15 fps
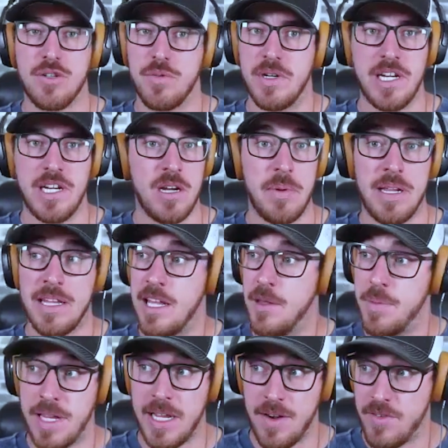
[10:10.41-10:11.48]
Do we need to be
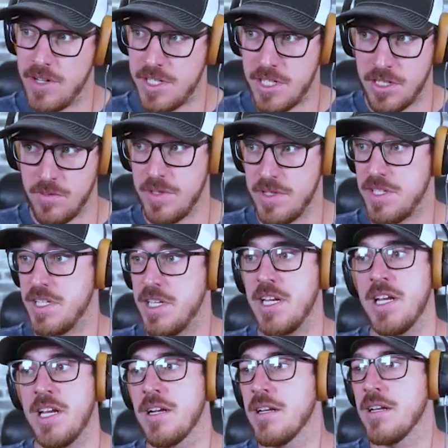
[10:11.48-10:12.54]
keeping every single
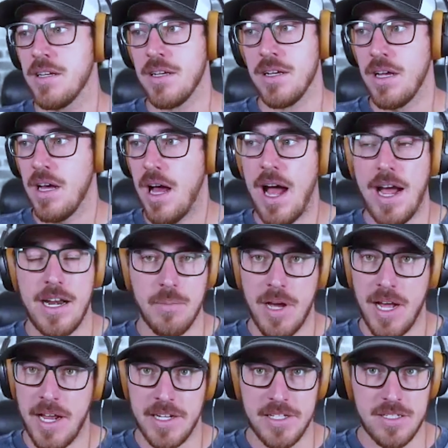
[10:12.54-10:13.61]
receipt,
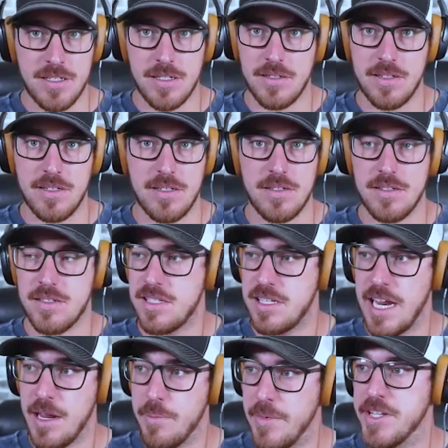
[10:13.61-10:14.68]
itemized
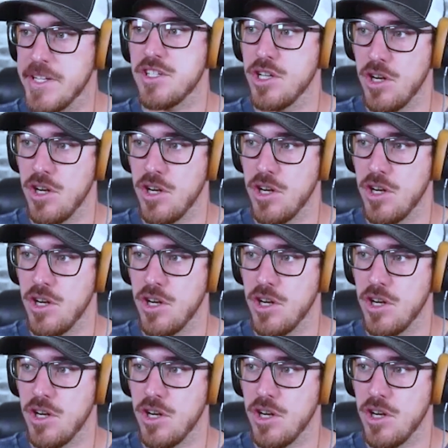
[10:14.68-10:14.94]
statements?